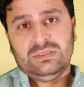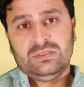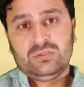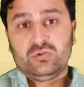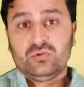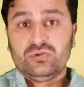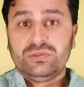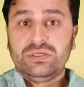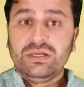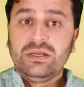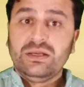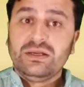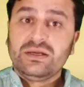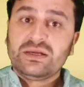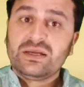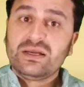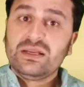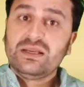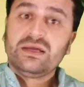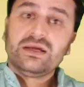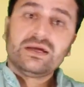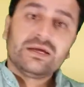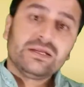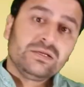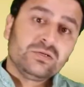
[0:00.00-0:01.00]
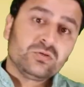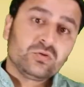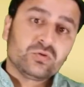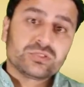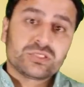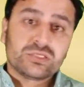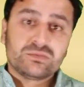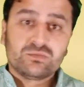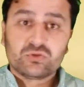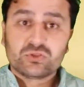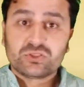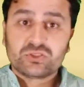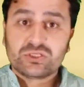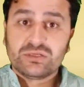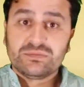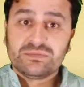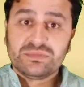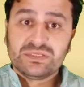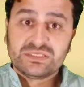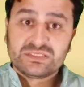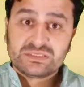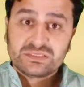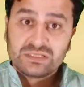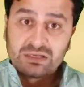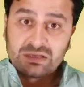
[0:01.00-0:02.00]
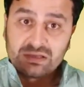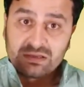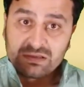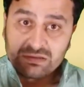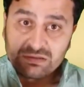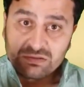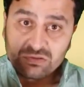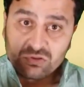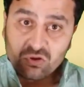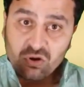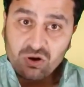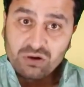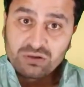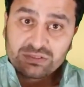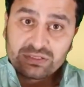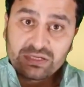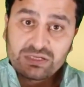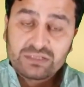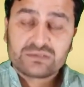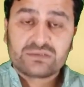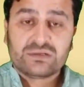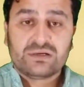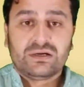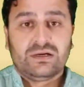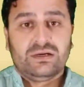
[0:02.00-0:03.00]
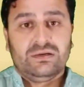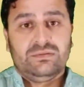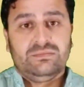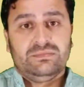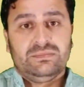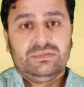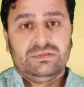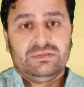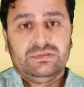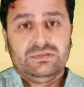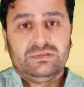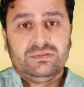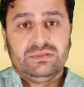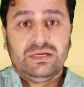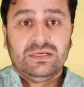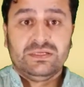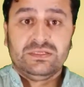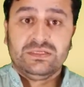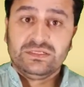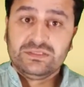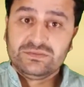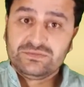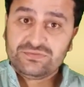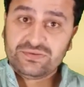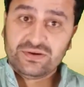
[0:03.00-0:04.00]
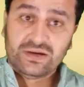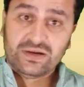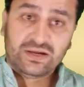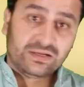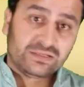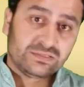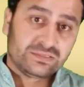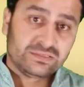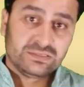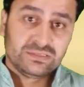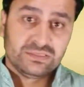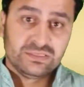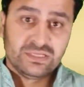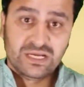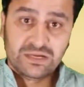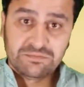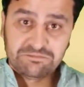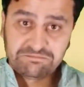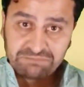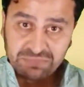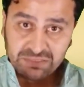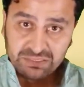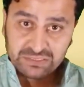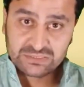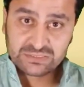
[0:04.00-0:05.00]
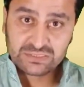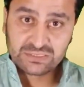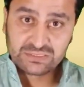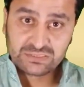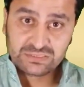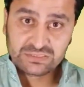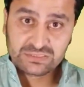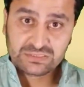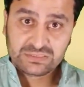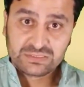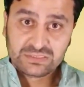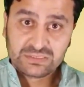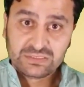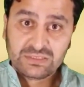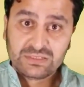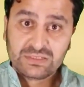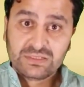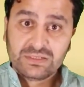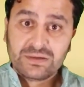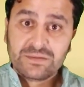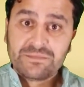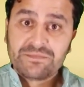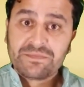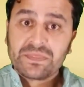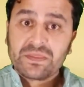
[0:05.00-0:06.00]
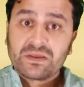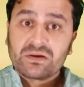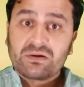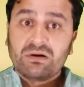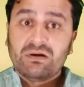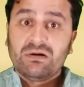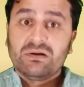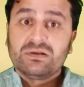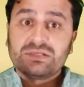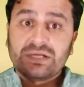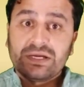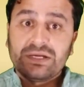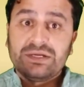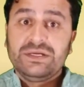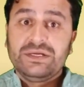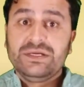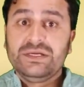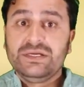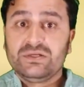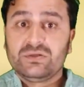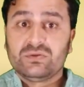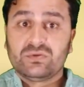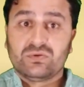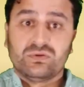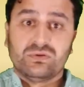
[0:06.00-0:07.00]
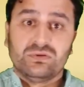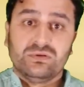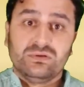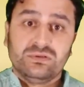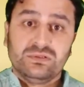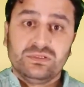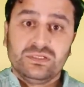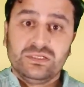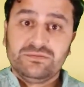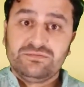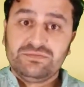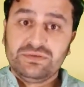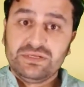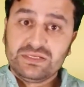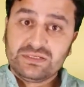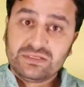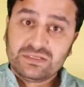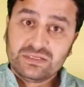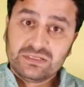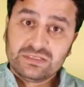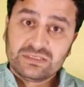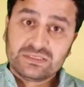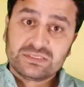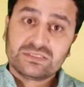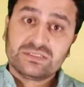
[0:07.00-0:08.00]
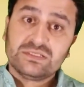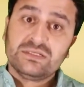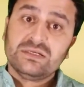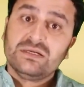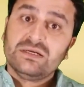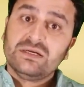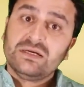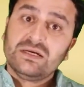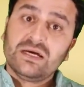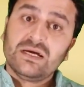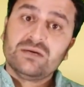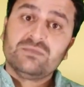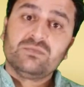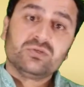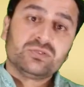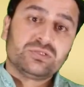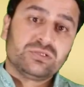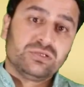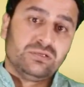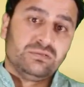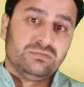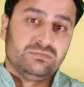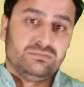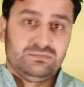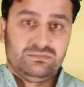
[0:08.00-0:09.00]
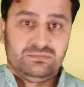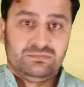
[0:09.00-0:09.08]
Today, killing an innocent Muslim is not a crime, and in fact, a person is called a hero if he kills a Muslim.